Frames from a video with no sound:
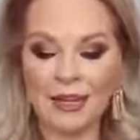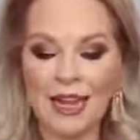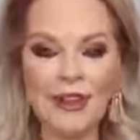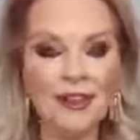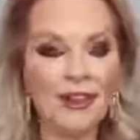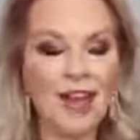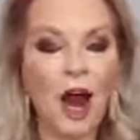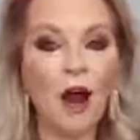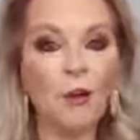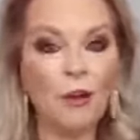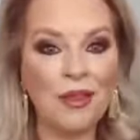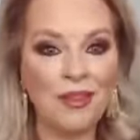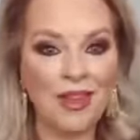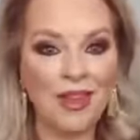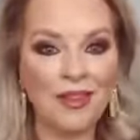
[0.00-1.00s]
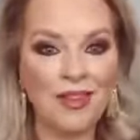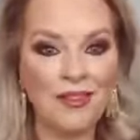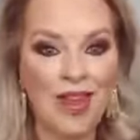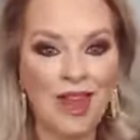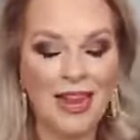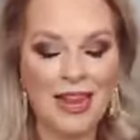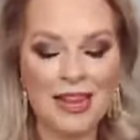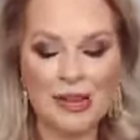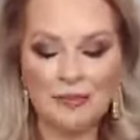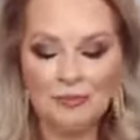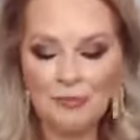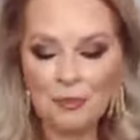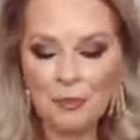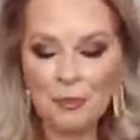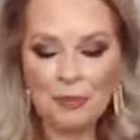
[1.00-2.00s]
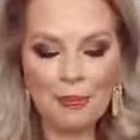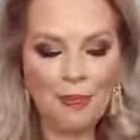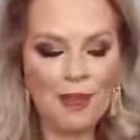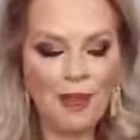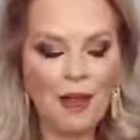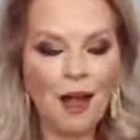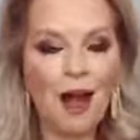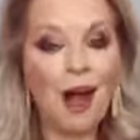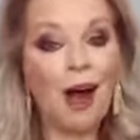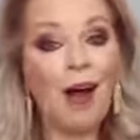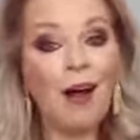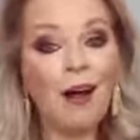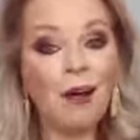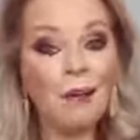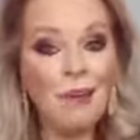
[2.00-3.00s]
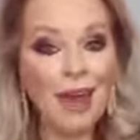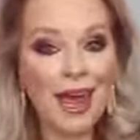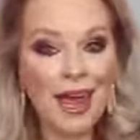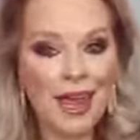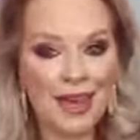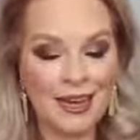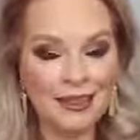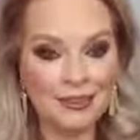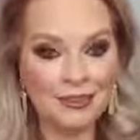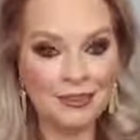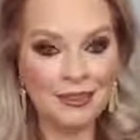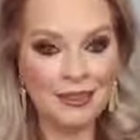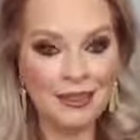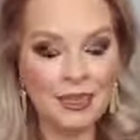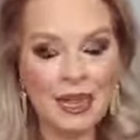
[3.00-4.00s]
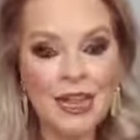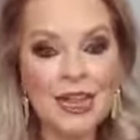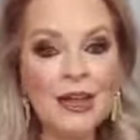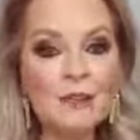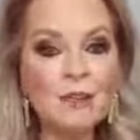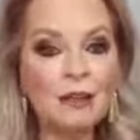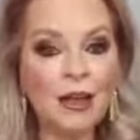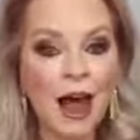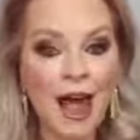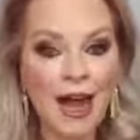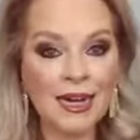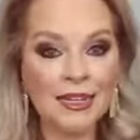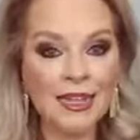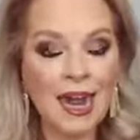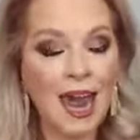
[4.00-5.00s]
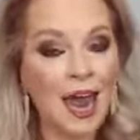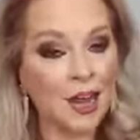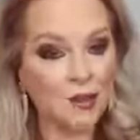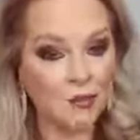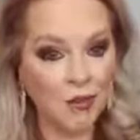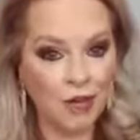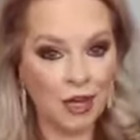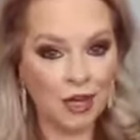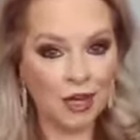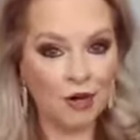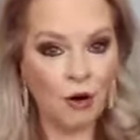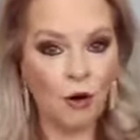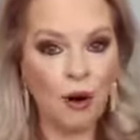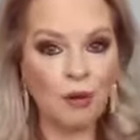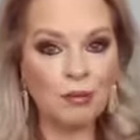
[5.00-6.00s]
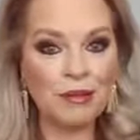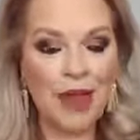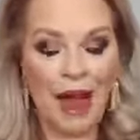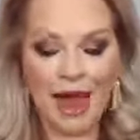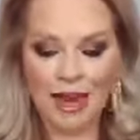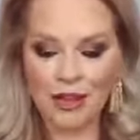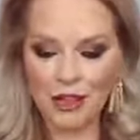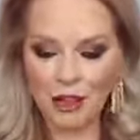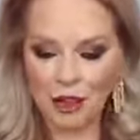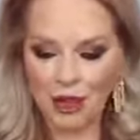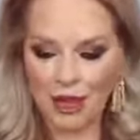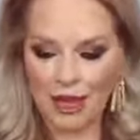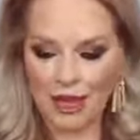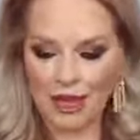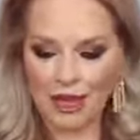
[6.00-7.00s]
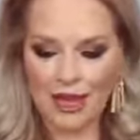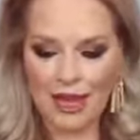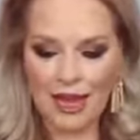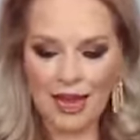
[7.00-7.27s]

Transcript: Let's start with this, and that is all pain is blocked energy or blocked chi.